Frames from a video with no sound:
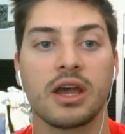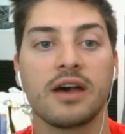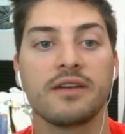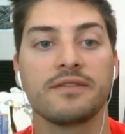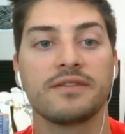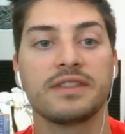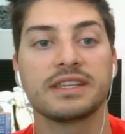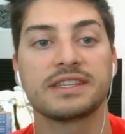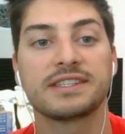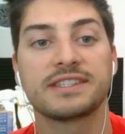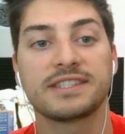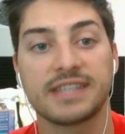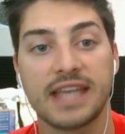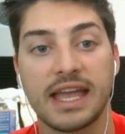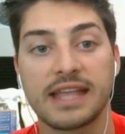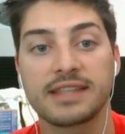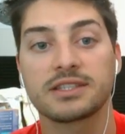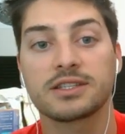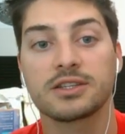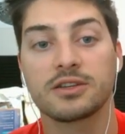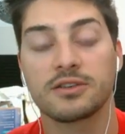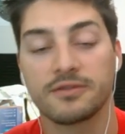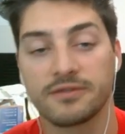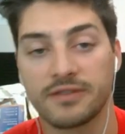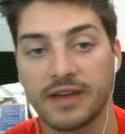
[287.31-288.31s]
of the
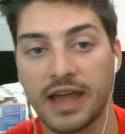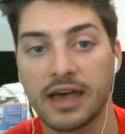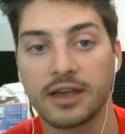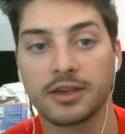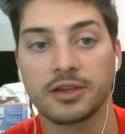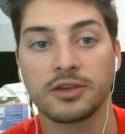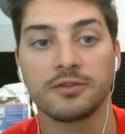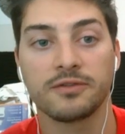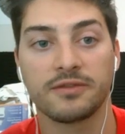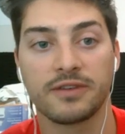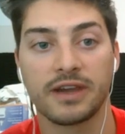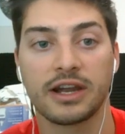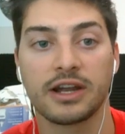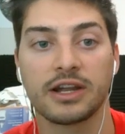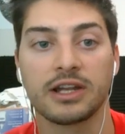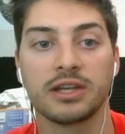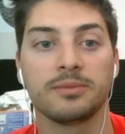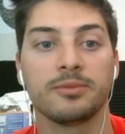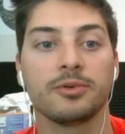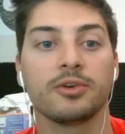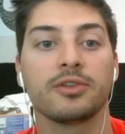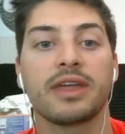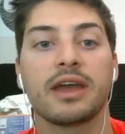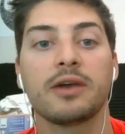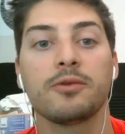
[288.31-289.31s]
sensor value
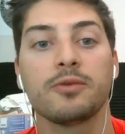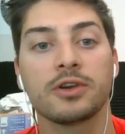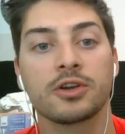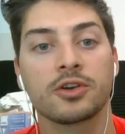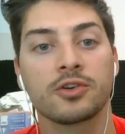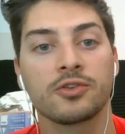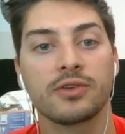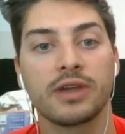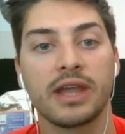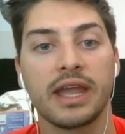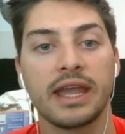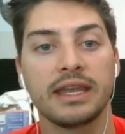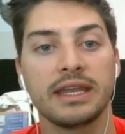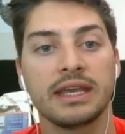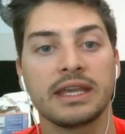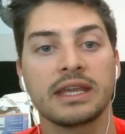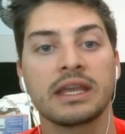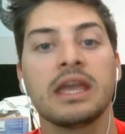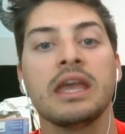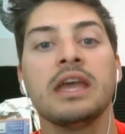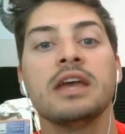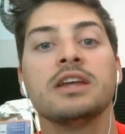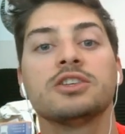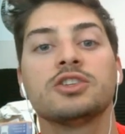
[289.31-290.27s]
variable that we're creating